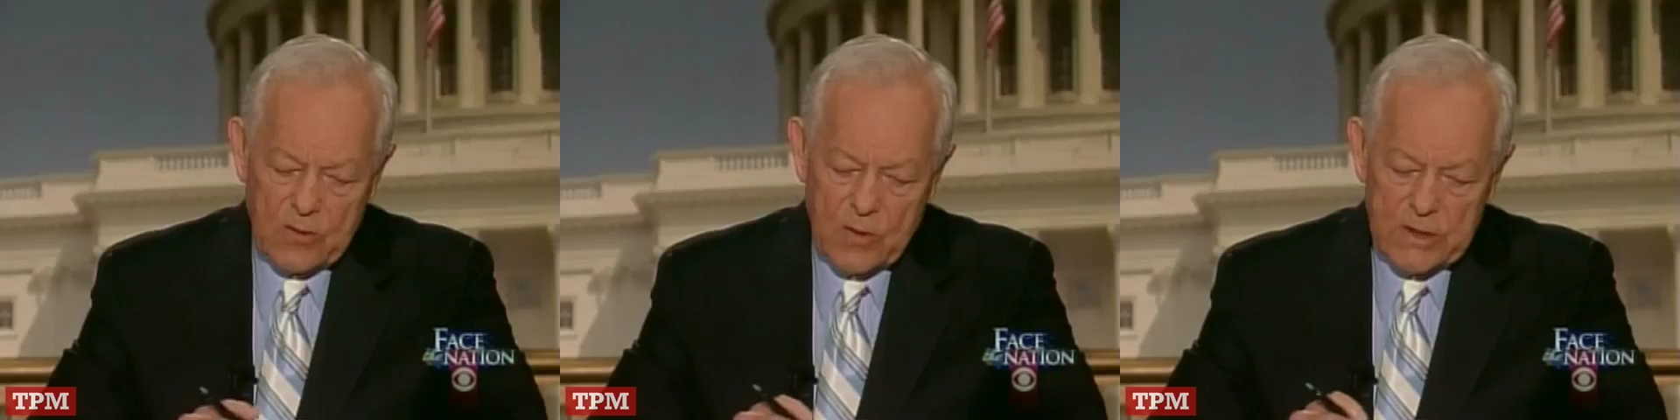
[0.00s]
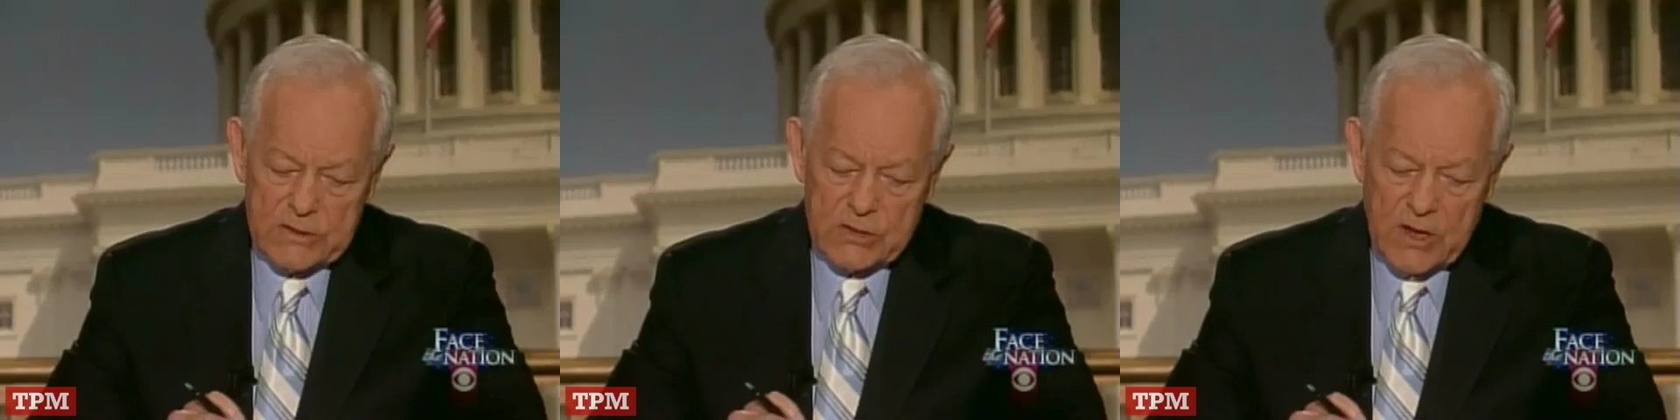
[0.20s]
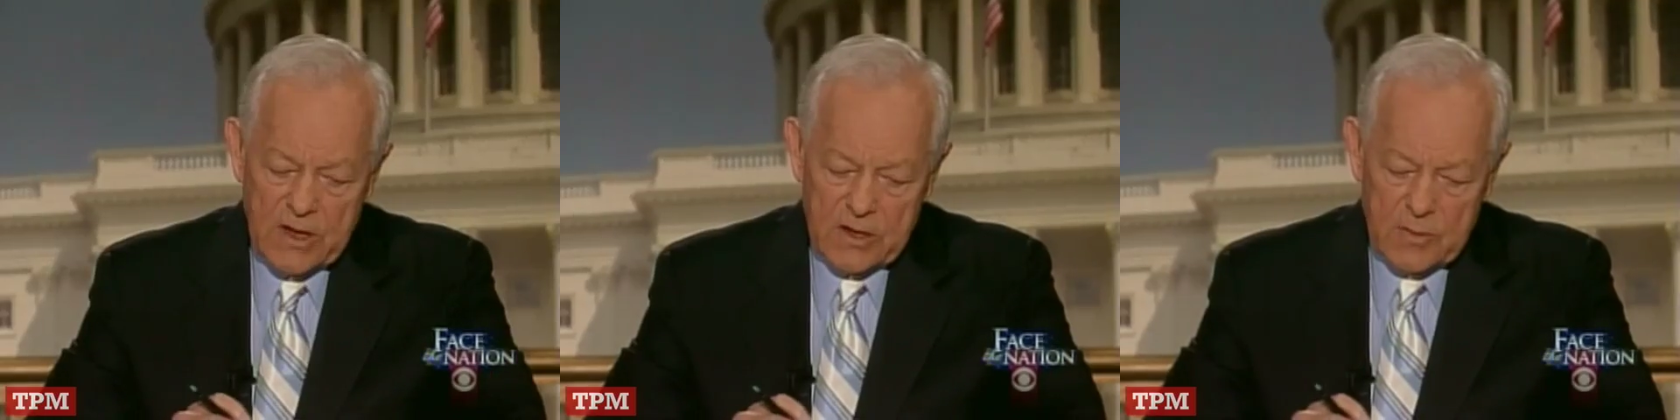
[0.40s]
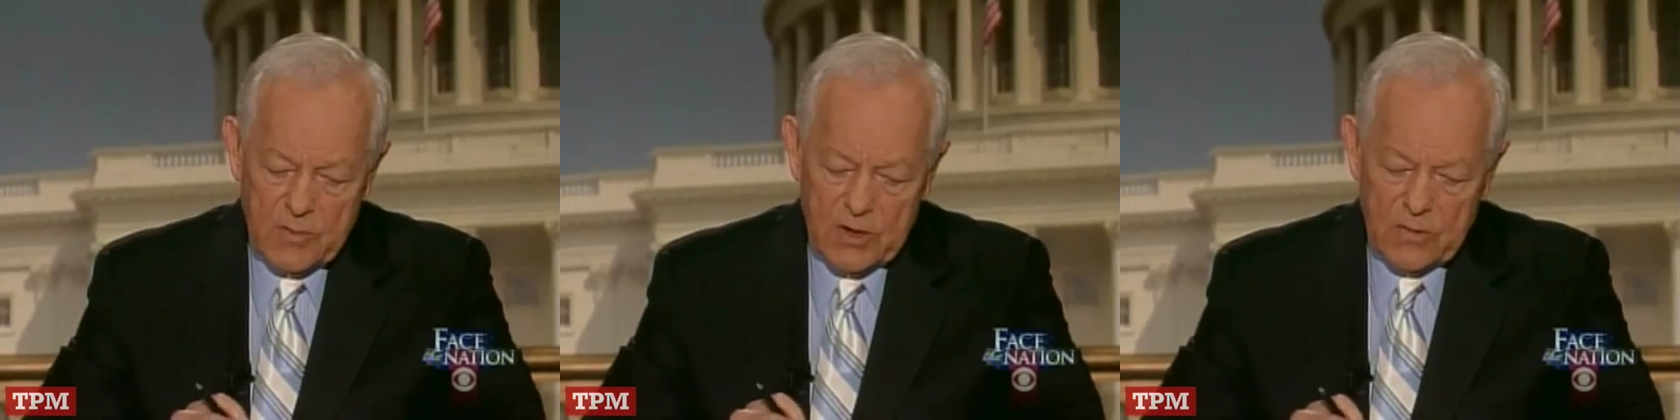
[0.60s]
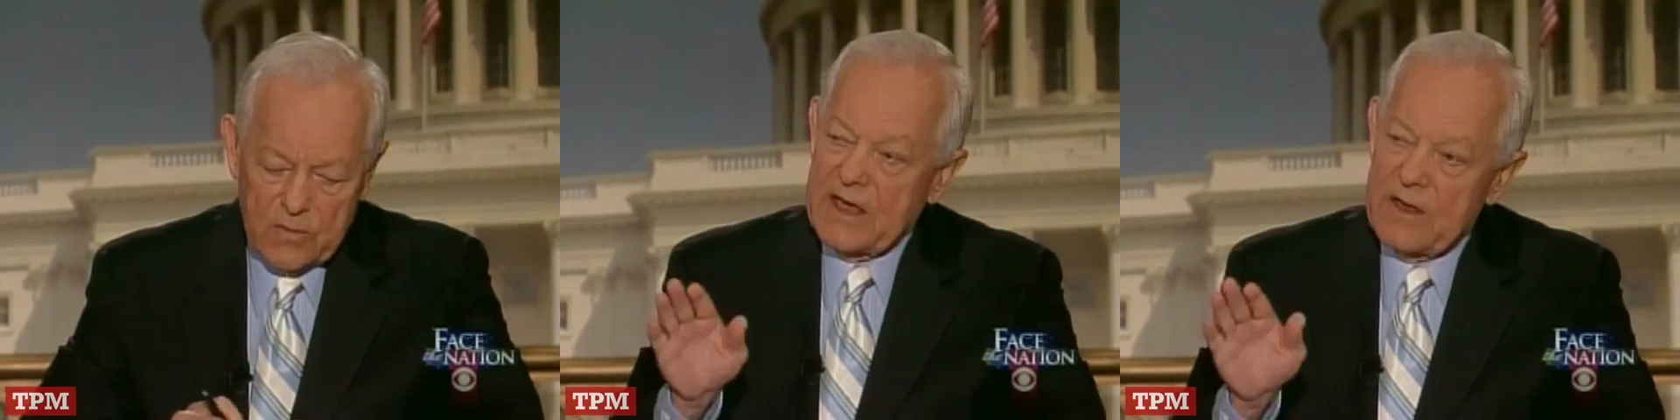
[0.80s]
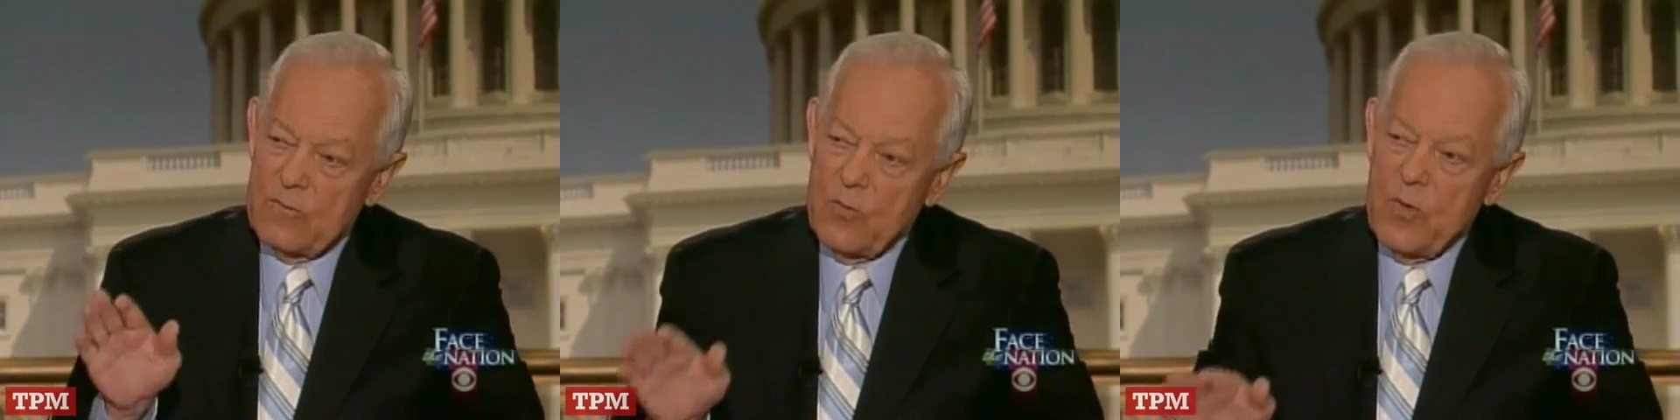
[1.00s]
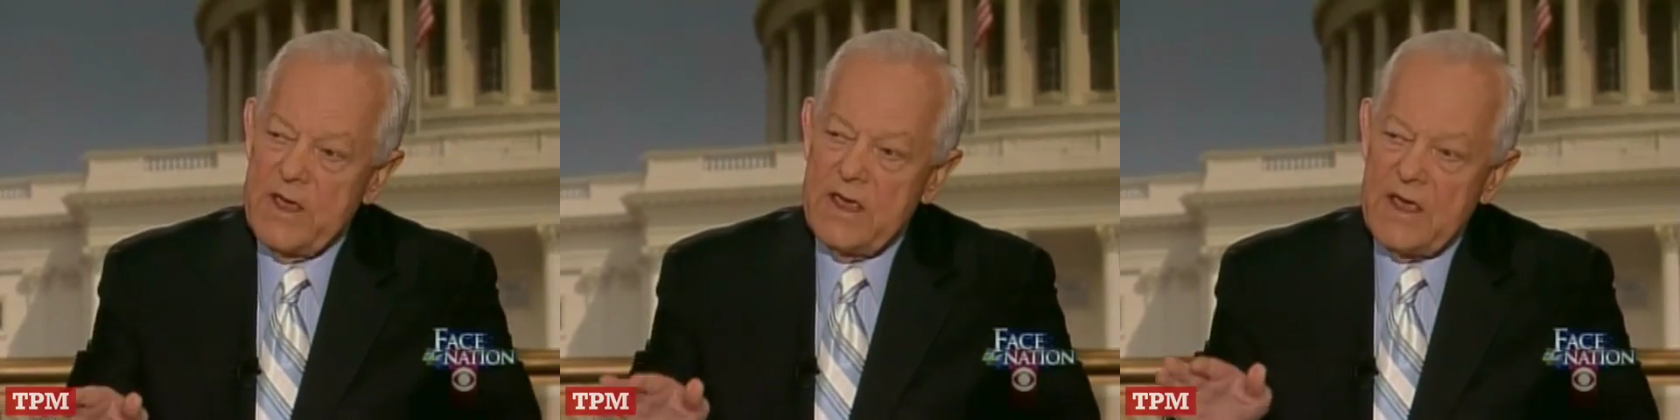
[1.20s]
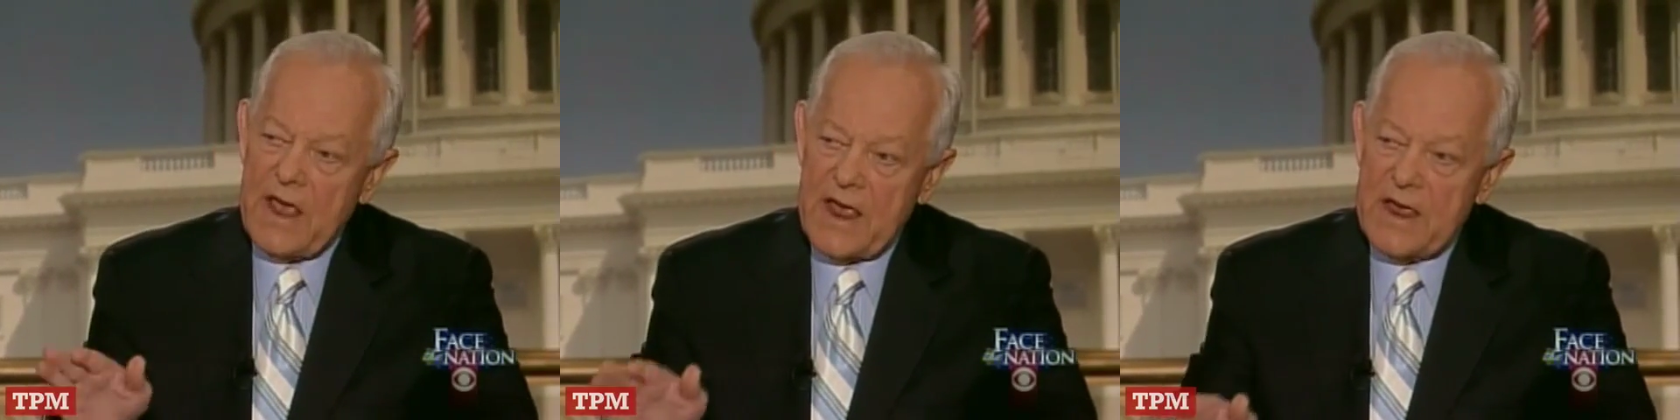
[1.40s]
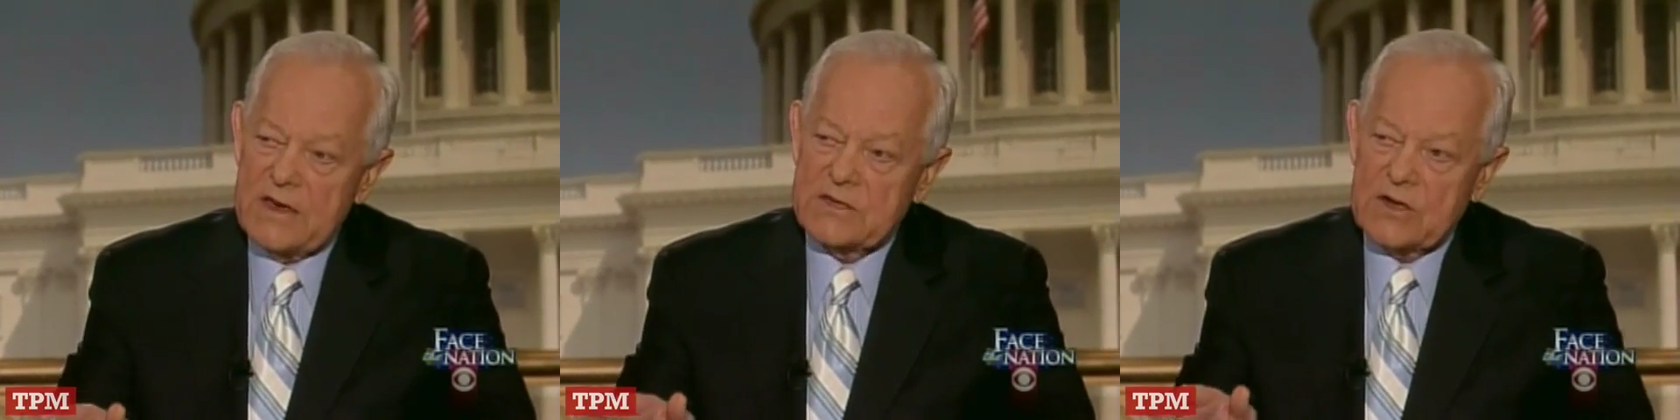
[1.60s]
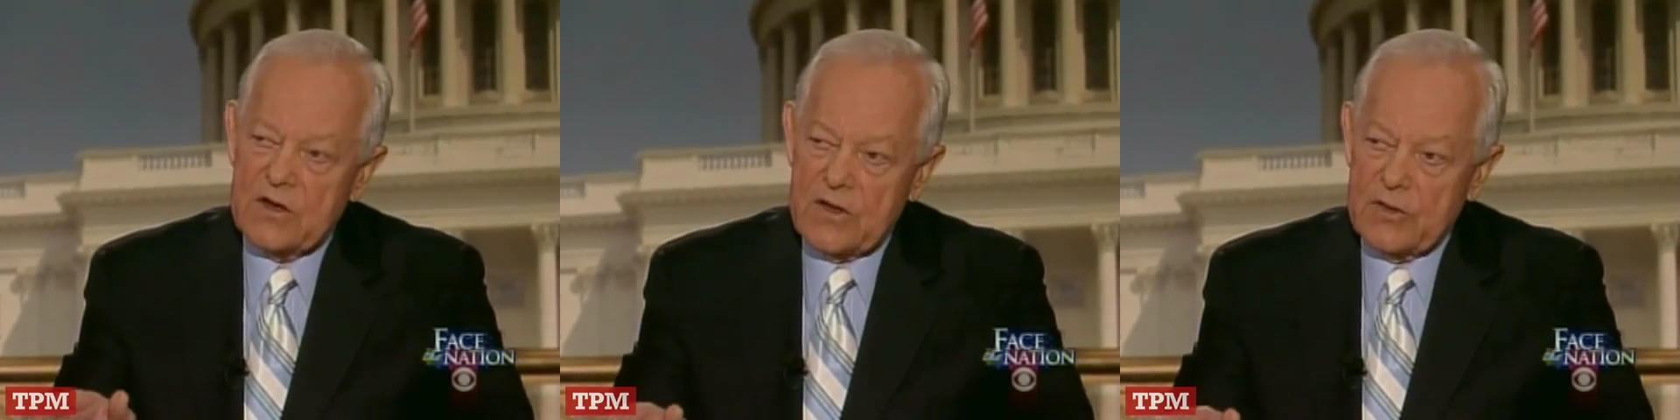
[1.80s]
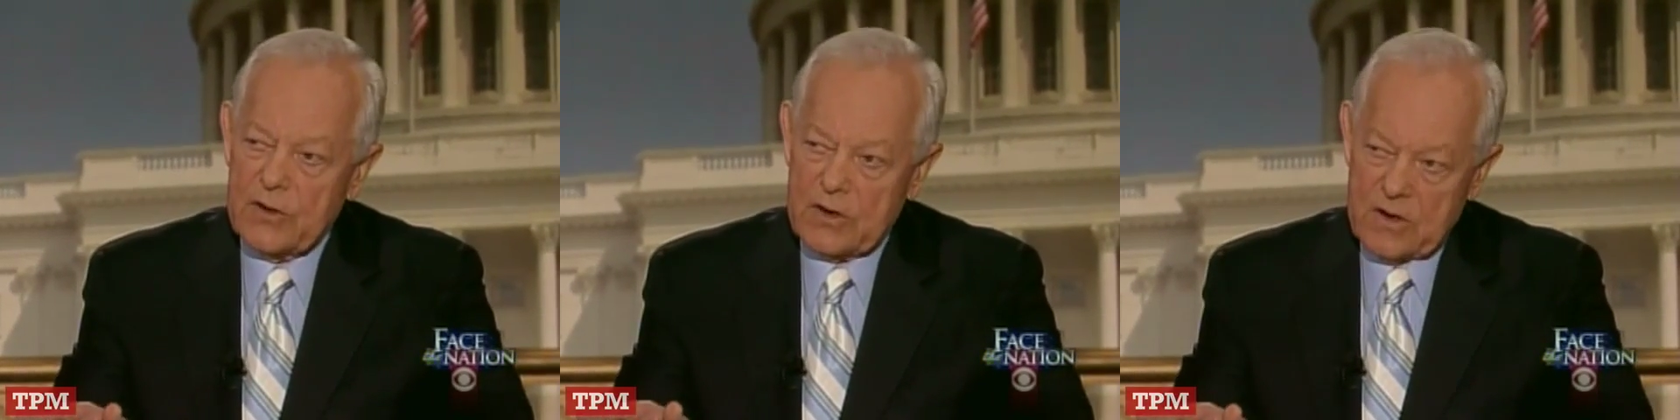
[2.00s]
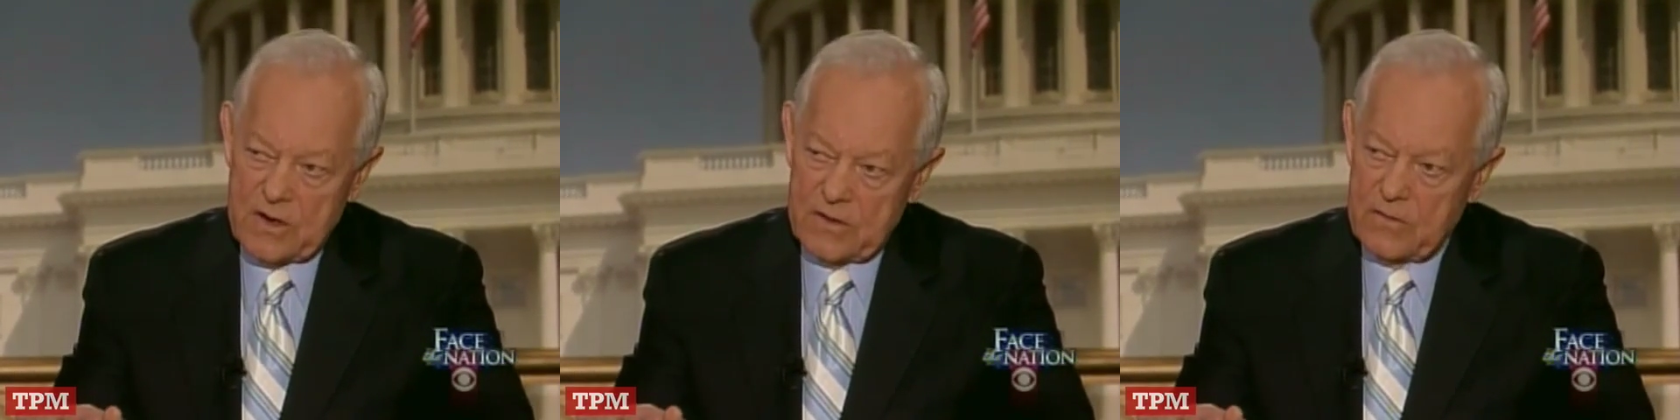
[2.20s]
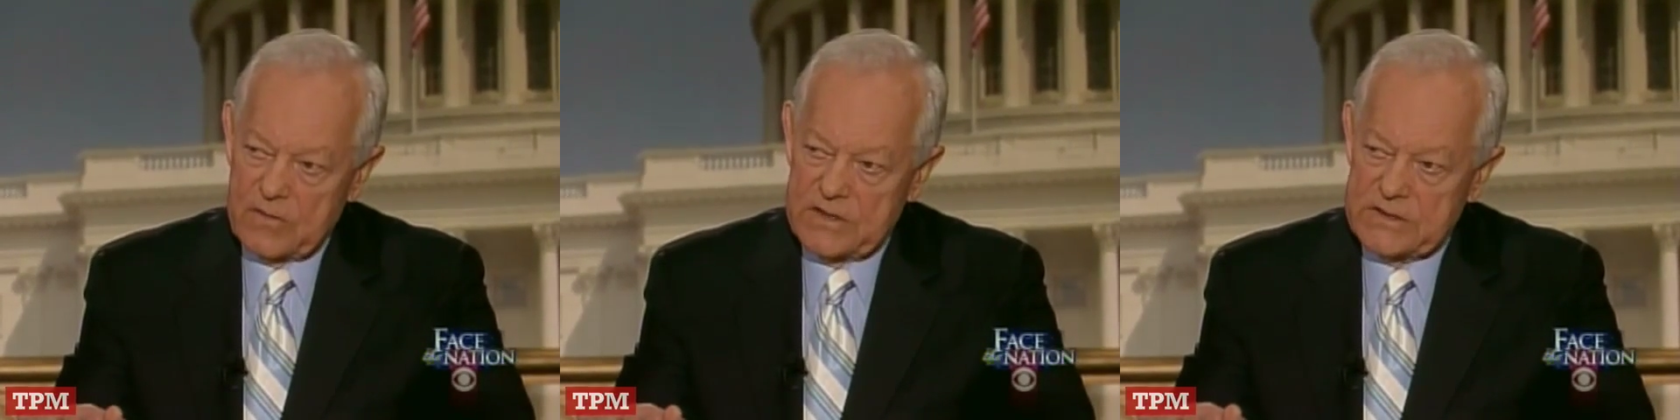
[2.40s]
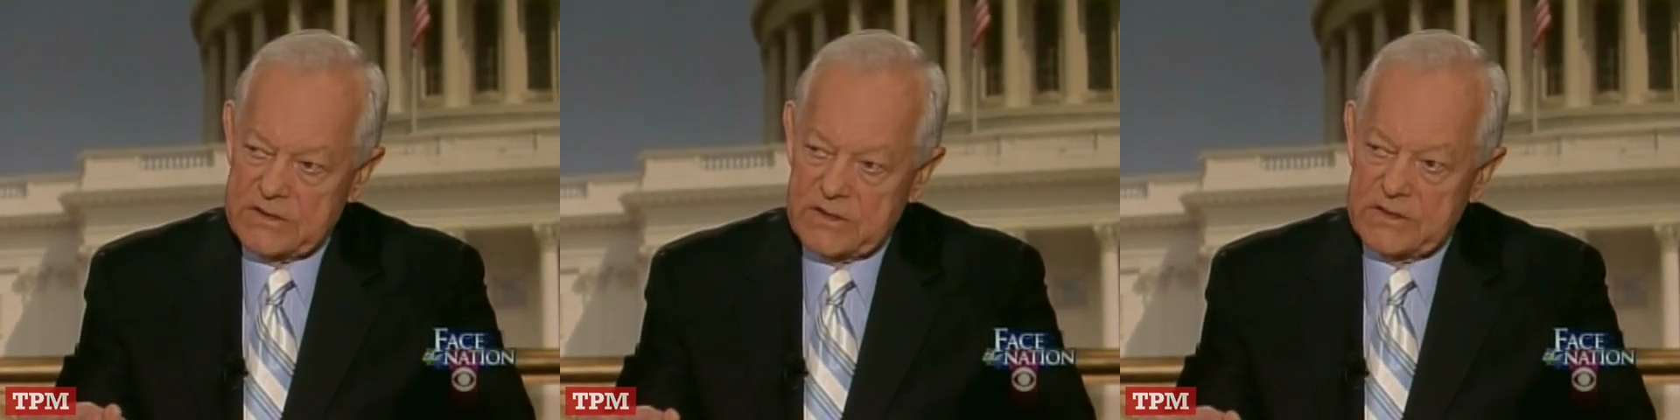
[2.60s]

You, Guantanamo, can we ask other countries